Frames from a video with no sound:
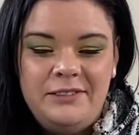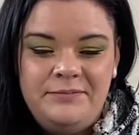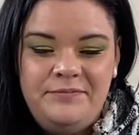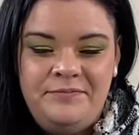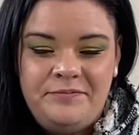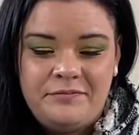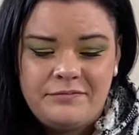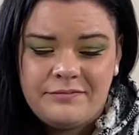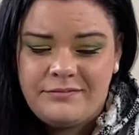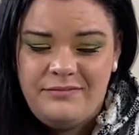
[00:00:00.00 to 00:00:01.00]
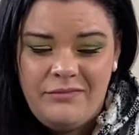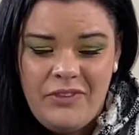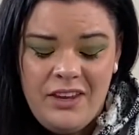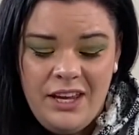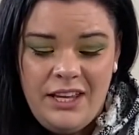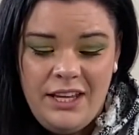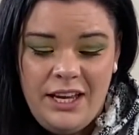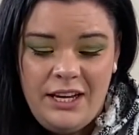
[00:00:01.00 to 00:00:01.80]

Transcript: And then